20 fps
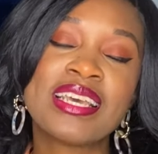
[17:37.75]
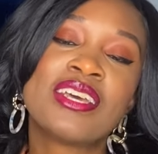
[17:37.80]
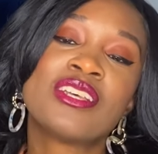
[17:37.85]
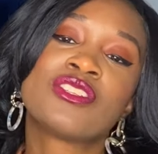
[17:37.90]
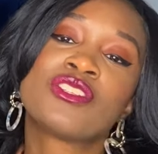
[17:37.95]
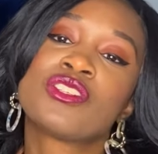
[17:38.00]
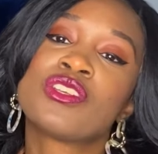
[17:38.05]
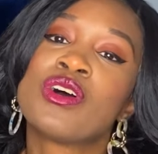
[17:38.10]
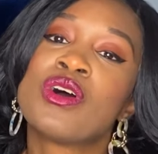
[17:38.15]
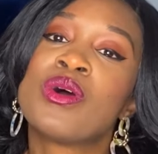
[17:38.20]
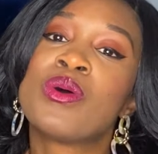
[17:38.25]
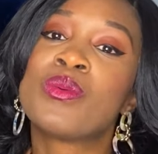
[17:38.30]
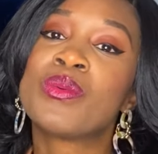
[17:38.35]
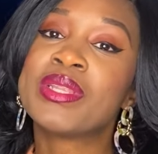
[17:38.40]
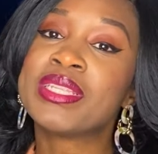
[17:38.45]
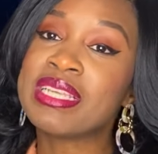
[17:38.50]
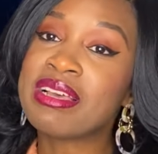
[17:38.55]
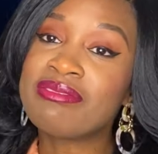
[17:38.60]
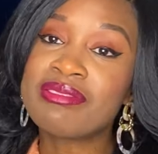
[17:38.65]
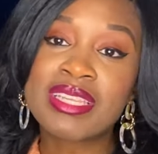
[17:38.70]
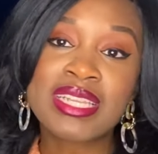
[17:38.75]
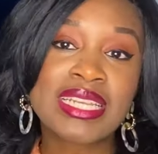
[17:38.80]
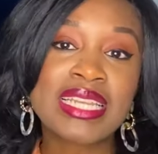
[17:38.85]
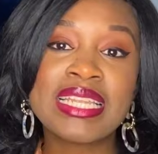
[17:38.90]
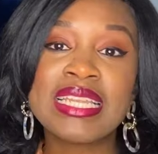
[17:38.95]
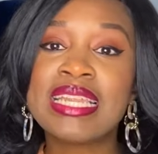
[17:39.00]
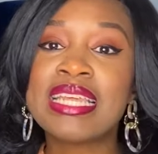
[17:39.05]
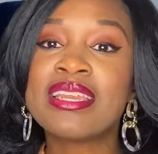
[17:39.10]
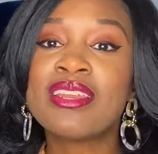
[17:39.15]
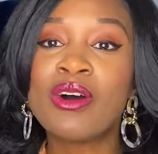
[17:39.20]
so we definitely
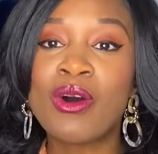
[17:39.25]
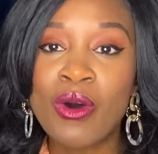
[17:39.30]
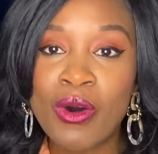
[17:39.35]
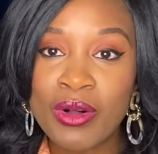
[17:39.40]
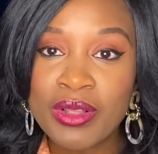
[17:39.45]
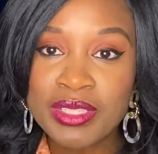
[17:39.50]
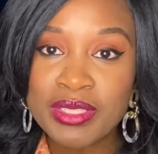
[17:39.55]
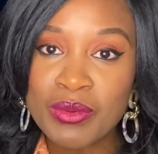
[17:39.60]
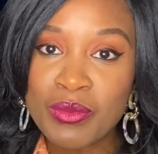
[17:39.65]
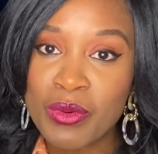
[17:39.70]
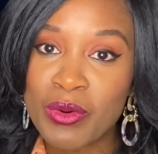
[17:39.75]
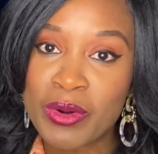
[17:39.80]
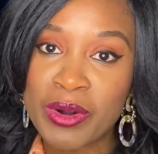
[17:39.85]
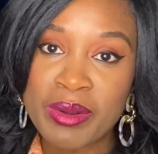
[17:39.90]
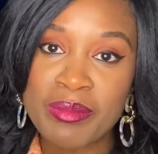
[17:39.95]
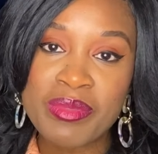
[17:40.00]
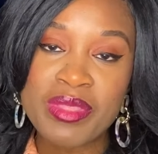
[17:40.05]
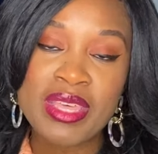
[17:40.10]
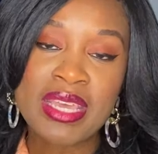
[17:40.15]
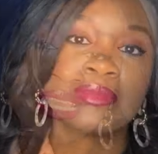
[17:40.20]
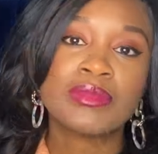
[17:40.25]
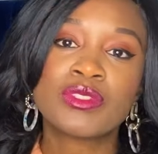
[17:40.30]
need all the warmth.